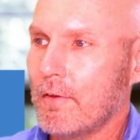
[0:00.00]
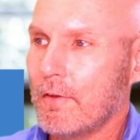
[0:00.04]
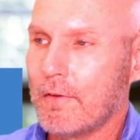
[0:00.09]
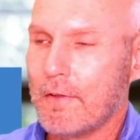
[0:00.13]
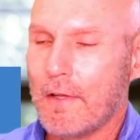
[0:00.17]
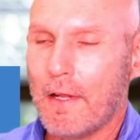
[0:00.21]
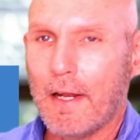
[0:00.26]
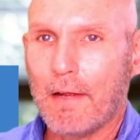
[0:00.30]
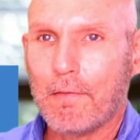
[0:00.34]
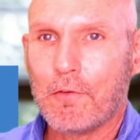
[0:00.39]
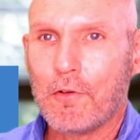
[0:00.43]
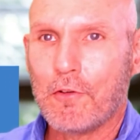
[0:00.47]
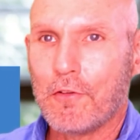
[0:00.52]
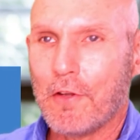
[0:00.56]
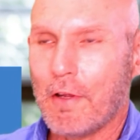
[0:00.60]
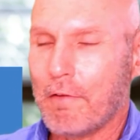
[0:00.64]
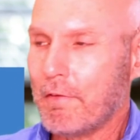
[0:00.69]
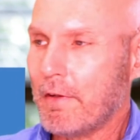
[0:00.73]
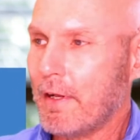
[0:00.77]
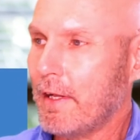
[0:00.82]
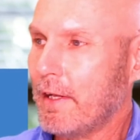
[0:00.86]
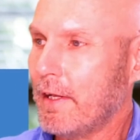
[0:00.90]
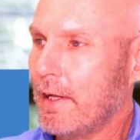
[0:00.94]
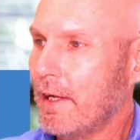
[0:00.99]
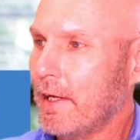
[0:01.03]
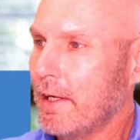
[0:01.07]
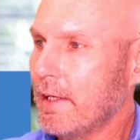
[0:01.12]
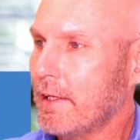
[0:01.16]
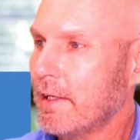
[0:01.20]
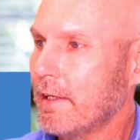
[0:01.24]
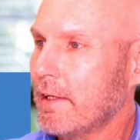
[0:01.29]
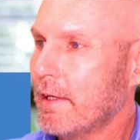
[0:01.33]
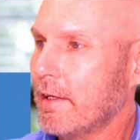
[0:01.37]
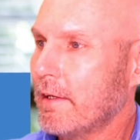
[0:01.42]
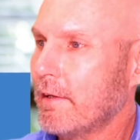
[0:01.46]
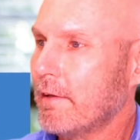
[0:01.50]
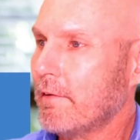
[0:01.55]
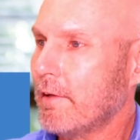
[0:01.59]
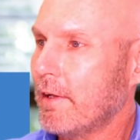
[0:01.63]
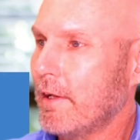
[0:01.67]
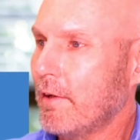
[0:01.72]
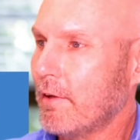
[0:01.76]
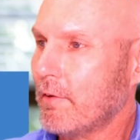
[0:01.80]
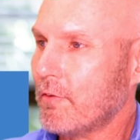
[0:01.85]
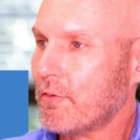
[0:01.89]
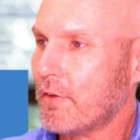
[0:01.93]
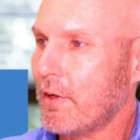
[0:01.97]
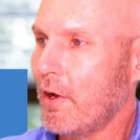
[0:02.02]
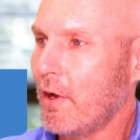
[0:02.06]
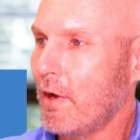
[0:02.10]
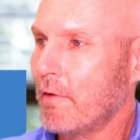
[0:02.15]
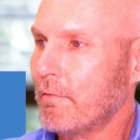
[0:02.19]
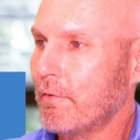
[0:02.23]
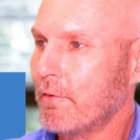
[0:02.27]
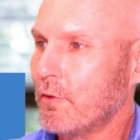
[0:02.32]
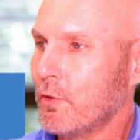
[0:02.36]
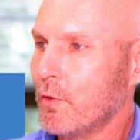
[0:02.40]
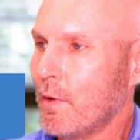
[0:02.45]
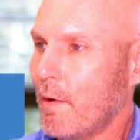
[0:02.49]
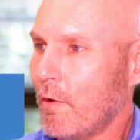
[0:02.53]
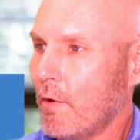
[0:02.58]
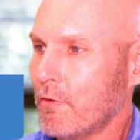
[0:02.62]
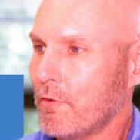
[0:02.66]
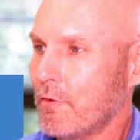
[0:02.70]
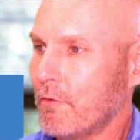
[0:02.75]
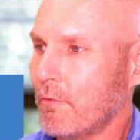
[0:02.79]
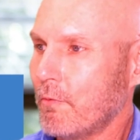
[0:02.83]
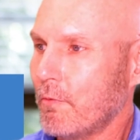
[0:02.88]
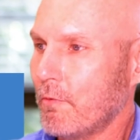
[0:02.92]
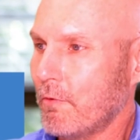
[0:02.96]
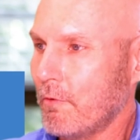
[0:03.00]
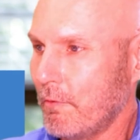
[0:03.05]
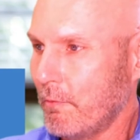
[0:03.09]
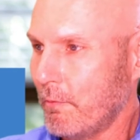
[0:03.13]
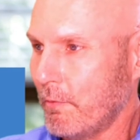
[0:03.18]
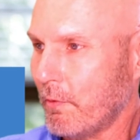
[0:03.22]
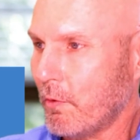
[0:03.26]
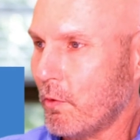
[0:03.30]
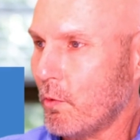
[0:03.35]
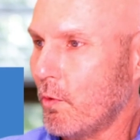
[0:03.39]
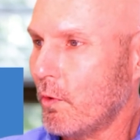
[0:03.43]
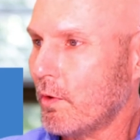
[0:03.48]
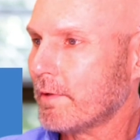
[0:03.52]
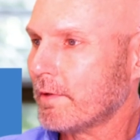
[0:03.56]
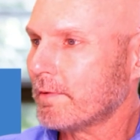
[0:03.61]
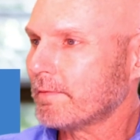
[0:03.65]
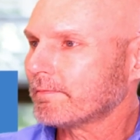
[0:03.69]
10 after 7 at night and stay on for 2 hours and record.